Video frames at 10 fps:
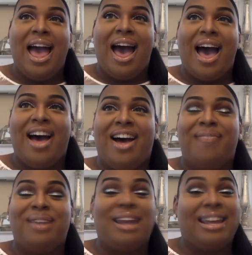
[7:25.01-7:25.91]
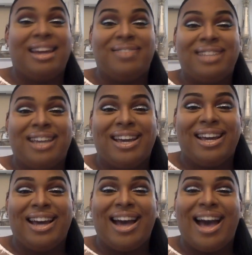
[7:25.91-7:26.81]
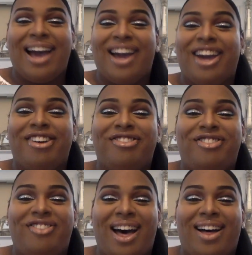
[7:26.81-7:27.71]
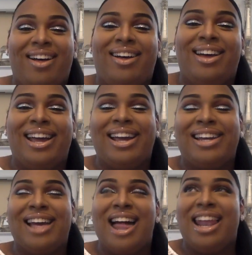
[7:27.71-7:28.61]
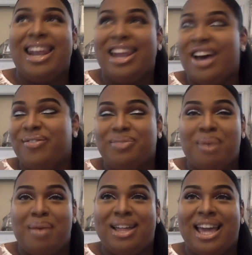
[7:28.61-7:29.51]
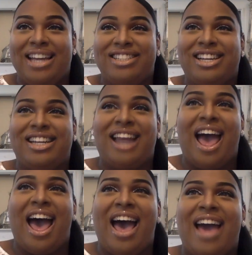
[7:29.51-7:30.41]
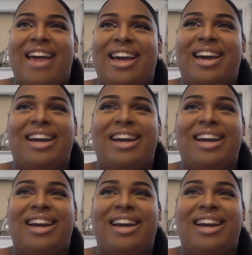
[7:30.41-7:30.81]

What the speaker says: And I loved it. I fell in love with publication. I